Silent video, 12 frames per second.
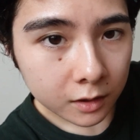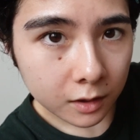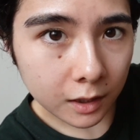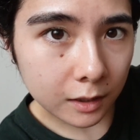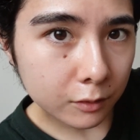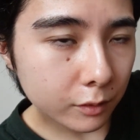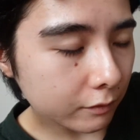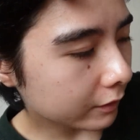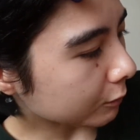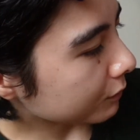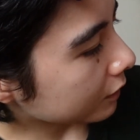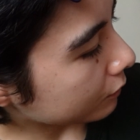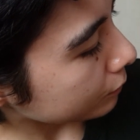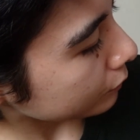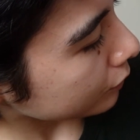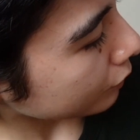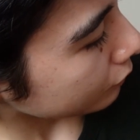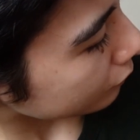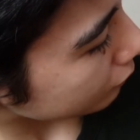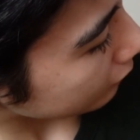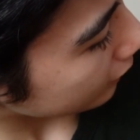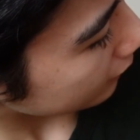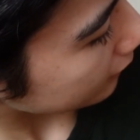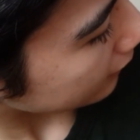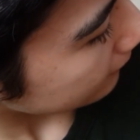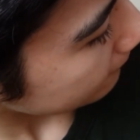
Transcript: color, very cool tone gray,